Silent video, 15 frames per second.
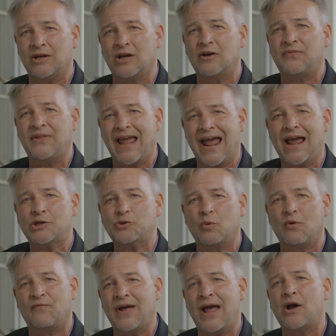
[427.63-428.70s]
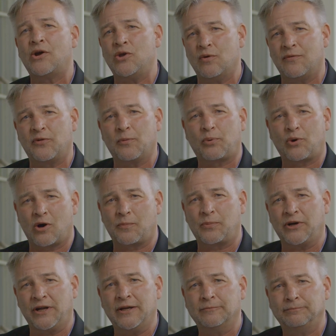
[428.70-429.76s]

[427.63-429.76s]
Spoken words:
of the actual value of the property.